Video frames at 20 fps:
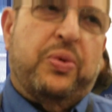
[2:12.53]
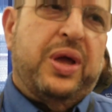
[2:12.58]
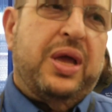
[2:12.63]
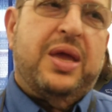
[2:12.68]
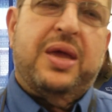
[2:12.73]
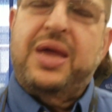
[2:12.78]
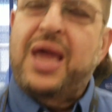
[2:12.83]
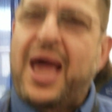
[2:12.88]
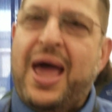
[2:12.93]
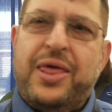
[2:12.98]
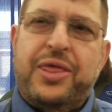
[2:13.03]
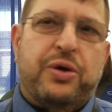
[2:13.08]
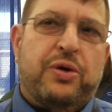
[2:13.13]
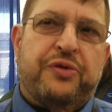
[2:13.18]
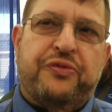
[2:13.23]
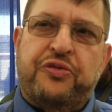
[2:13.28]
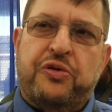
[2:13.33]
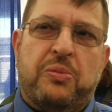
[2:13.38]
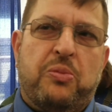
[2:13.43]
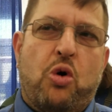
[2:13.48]
we gather it
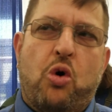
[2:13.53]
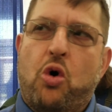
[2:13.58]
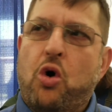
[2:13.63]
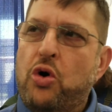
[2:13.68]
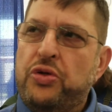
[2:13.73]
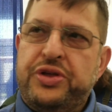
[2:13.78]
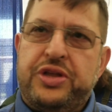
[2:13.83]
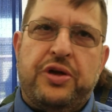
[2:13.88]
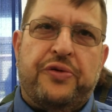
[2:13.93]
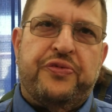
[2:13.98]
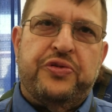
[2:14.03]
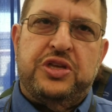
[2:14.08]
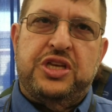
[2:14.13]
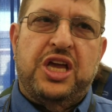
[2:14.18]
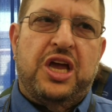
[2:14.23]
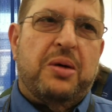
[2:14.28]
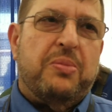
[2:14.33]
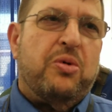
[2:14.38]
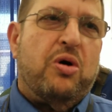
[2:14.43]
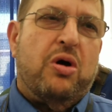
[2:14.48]
from all the different
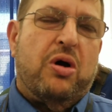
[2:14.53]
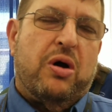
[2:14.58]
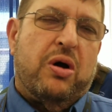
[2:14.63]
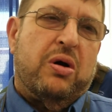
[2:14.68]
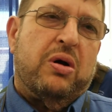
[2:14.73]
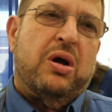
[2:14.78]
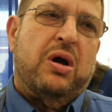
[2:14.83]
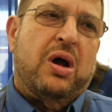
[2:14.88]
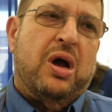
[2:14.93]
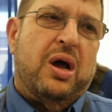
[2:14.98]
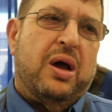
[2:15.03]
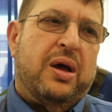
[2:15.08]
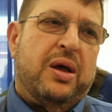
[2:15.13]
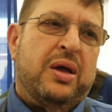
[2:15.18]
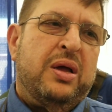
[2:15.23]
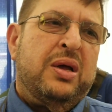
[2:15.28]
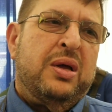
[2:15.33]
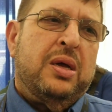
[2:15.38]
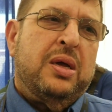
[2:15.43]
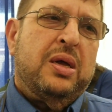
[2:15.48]
DMR
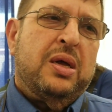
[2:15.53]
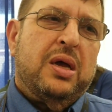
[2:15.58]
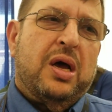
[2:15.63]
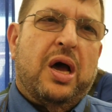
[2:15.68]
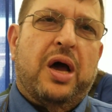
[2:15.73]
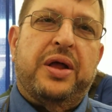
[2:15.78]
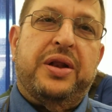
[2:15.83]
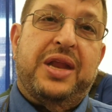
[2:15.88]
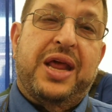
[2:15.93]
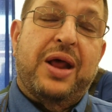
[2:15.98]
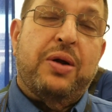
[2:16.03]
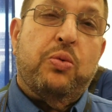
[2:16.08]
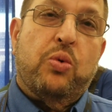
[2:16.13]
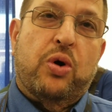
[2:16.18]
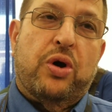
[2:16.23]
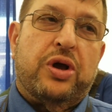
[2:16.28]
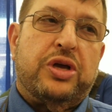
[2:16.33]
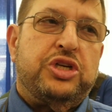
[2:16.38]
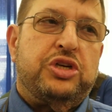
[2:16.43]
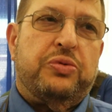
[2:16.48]
uh, uh,
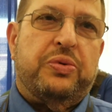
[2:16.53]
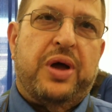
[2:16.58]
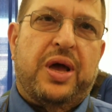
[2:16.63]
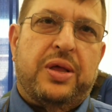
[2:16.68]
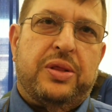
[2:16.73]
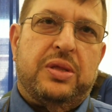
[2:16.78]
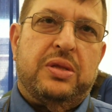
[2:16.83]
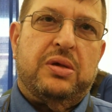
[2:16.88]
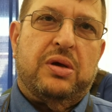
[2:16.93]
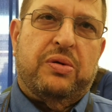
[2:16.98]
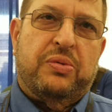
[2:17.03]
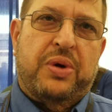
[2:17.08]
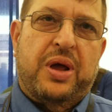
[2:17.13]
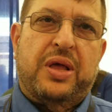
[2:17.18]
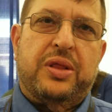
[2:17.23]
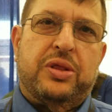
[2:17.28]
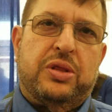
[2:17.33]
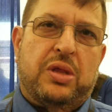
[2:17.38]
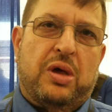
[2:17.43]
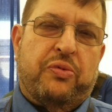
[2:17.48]
networks around
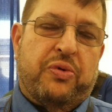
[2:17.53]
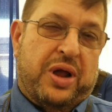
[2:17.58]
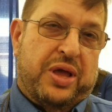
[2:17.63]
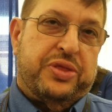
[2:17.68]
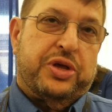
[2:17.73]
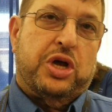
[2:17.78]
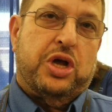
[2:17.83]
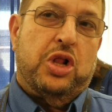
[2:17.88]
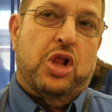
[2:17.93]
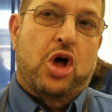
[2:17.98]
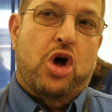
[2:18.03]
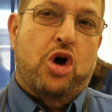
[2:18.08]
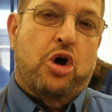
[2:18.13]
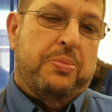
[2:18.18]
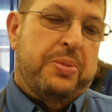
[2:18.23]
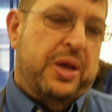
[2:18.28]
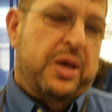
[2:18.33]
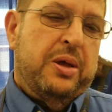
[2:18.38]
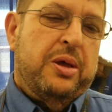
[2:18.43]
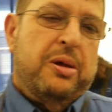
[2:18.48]
around around the globe.
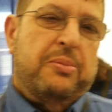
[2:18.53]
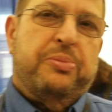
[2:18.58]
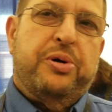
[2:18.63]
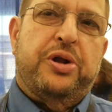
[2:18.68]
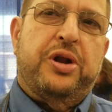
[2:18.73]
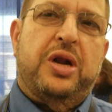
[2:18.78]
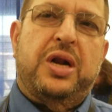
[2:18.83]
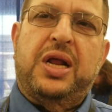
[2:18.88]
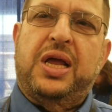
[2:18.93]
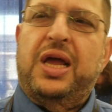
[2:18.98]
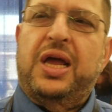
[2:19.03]
Right. put it in